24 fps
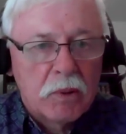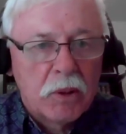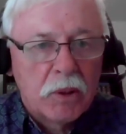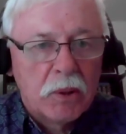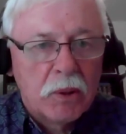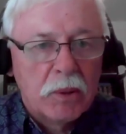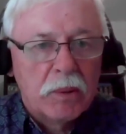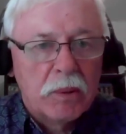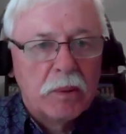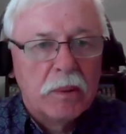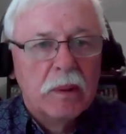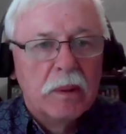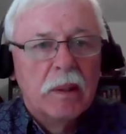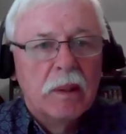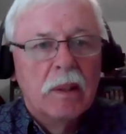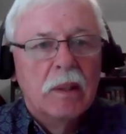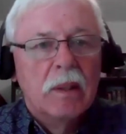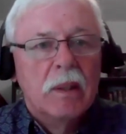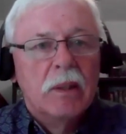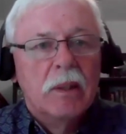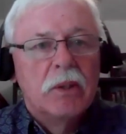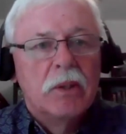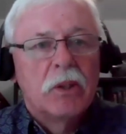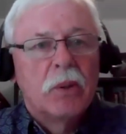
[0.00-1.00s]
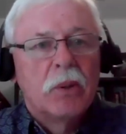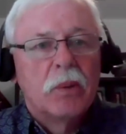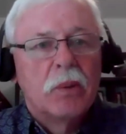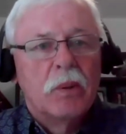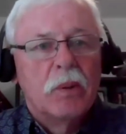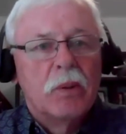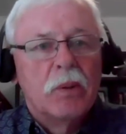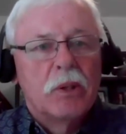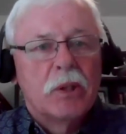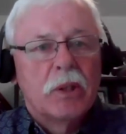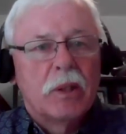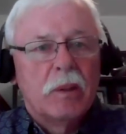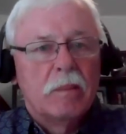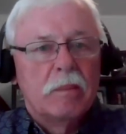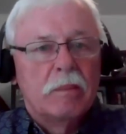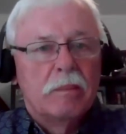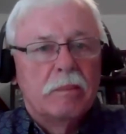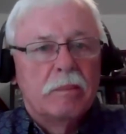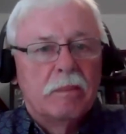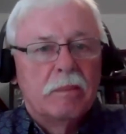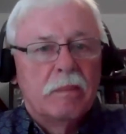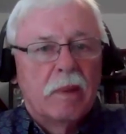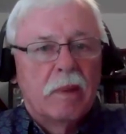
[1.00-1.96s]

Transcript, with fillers: to Jerusalem.